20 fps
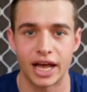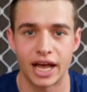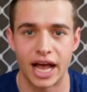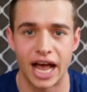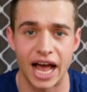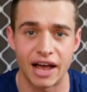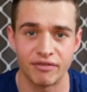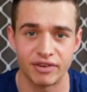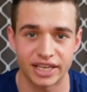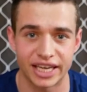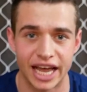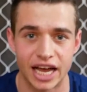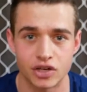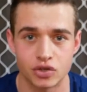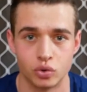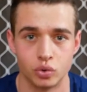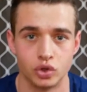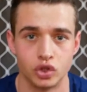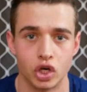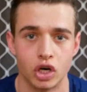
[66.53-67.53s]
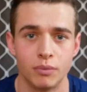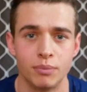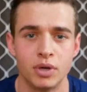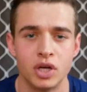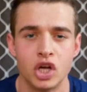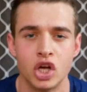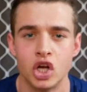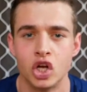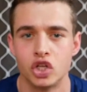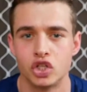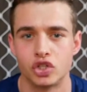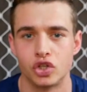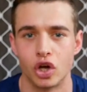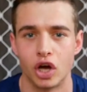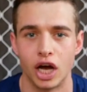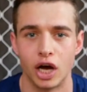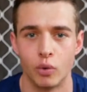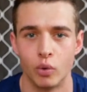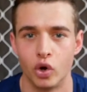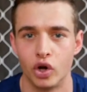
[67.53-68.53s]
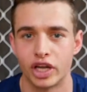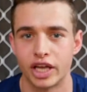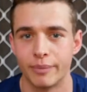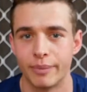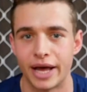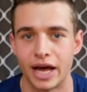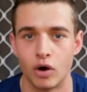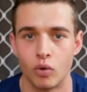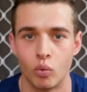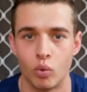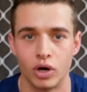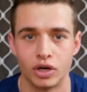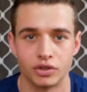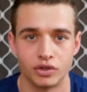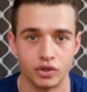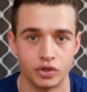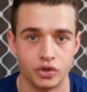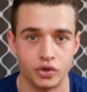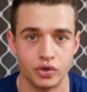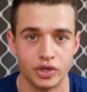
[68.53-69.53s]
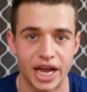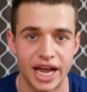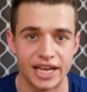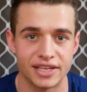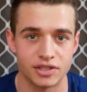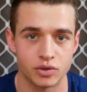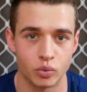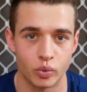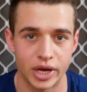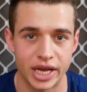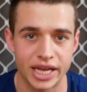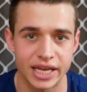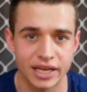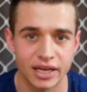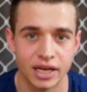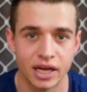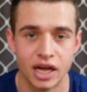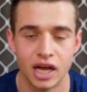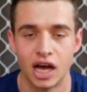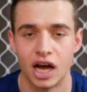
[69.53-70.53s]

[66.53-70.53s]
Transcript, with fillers: have a casual job, so I work about 1 to 2 days a week.